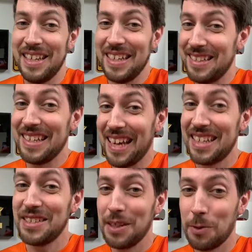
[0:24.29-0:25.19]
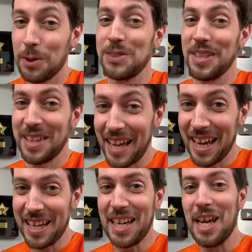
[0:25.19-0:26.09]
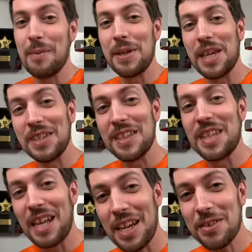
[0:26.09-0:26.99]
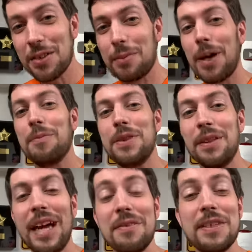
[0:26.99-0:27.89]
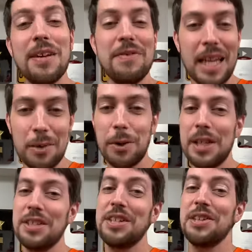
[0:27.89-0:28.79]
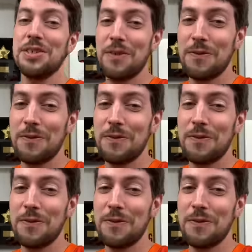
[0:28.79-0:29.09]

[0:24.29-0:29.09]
It's actually worse than that. Because of the nature of the problem, they'll have to have network engineers